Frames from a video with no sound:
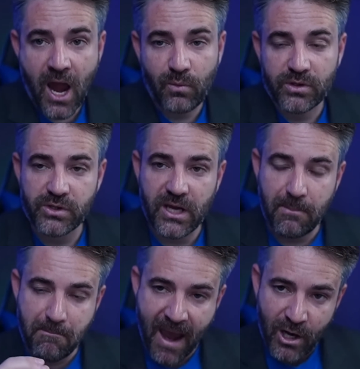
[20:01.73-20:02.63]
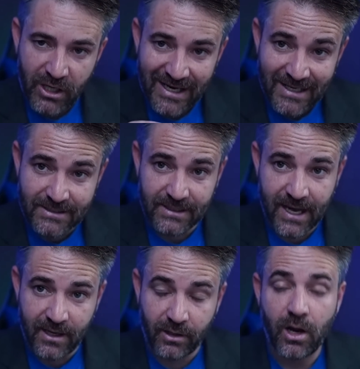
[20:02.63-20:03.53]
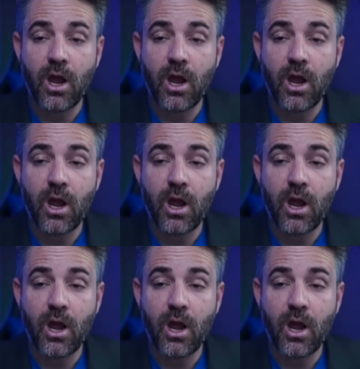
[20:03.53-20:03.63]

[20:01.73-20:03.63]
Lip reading: which is a better indicator